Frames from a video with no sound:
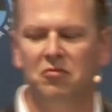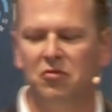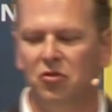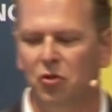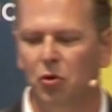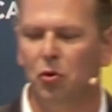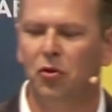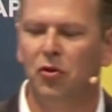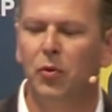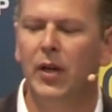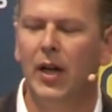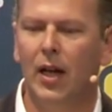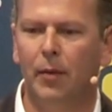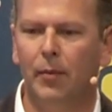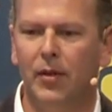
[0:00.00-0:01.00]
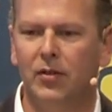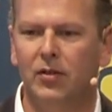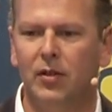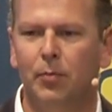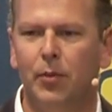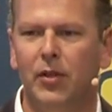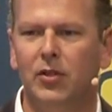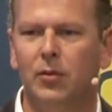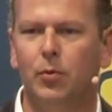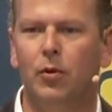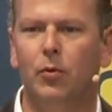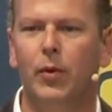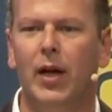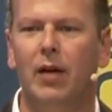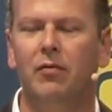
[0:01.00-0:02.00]
3 elements in principle.
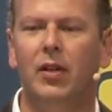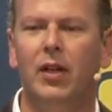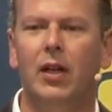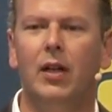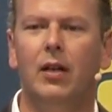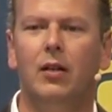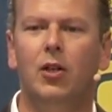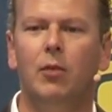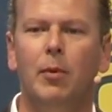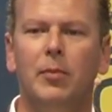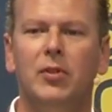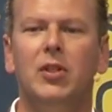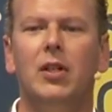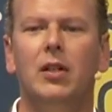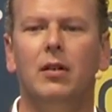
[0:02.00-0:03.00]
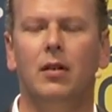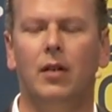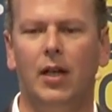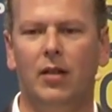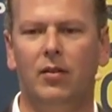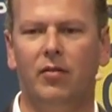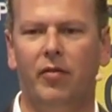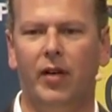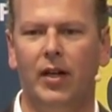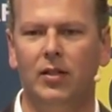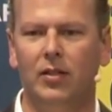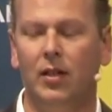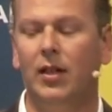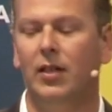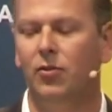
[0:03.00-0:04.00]
We have the human-machine interface
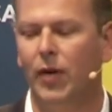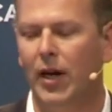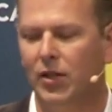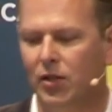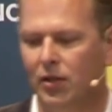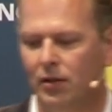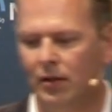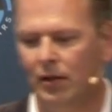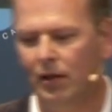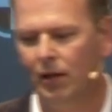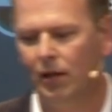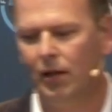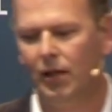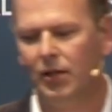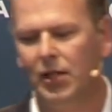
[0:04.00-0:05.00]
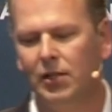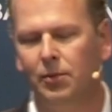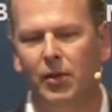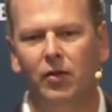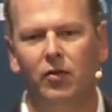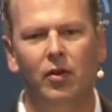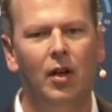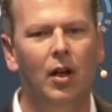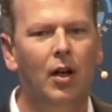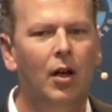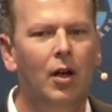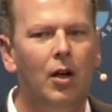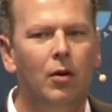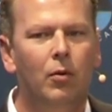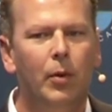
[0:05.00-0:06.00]
interaction assessment,
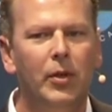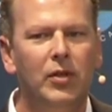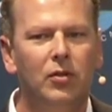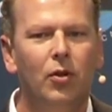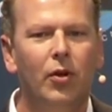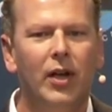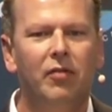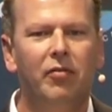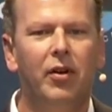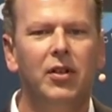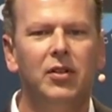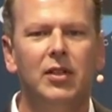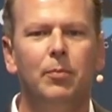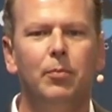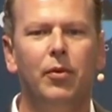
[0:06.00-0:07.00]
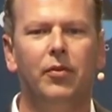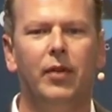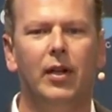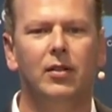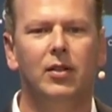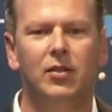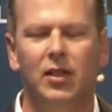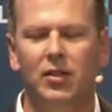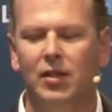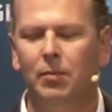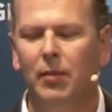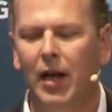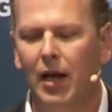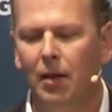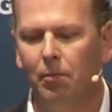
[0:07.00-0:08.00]
where we look at very simple things: the
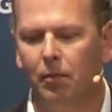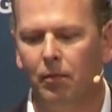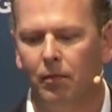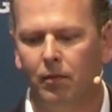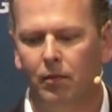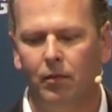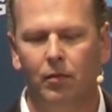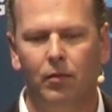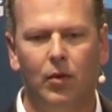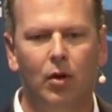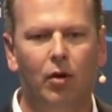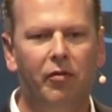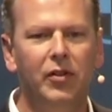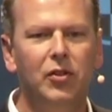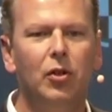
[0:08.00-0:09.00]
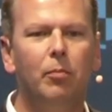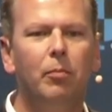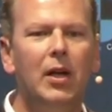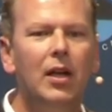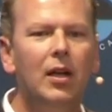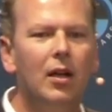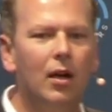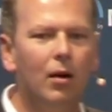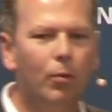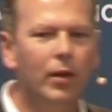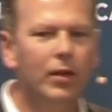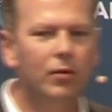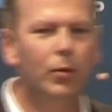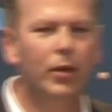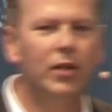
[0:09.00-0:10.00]
system name, official media, what
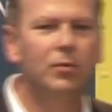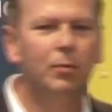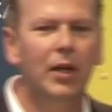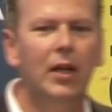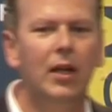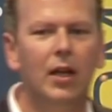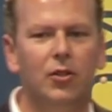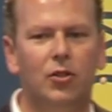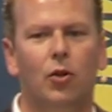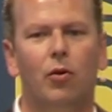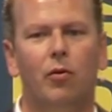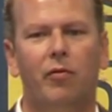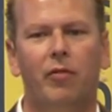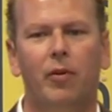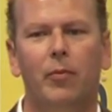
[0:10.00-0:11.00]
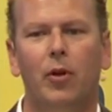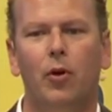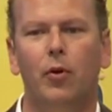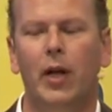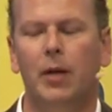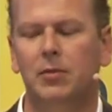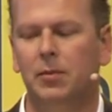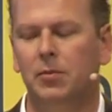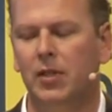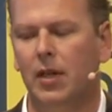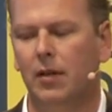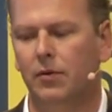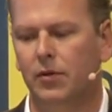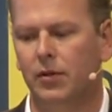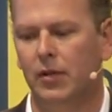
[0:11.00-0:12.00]
does media show from the OEMs
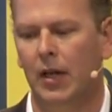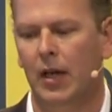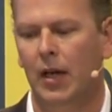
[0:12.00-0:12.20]
themselves,